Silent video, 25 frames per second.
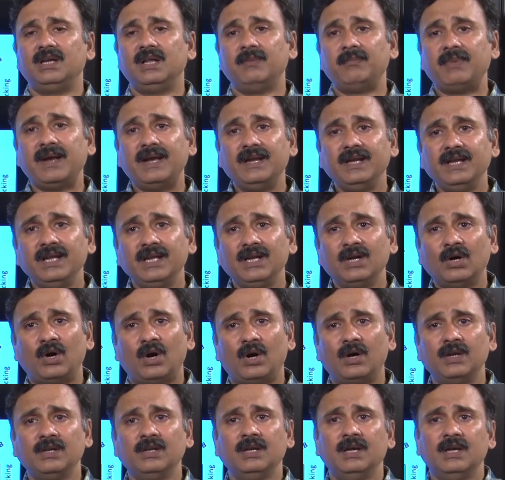depending
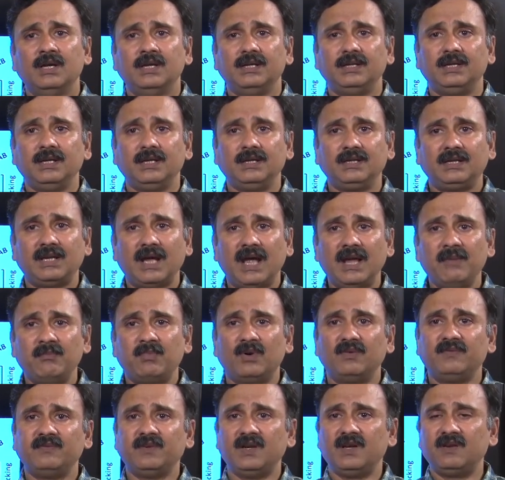on the
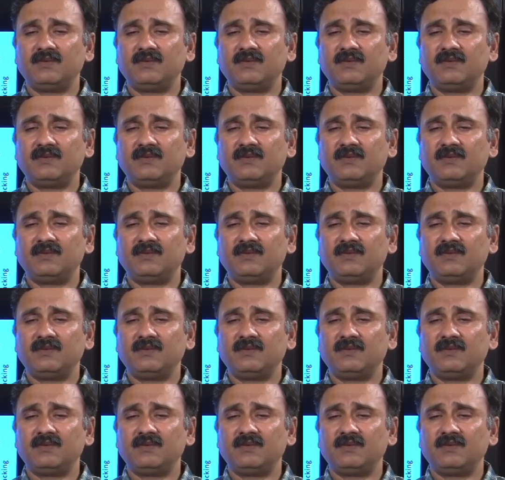type of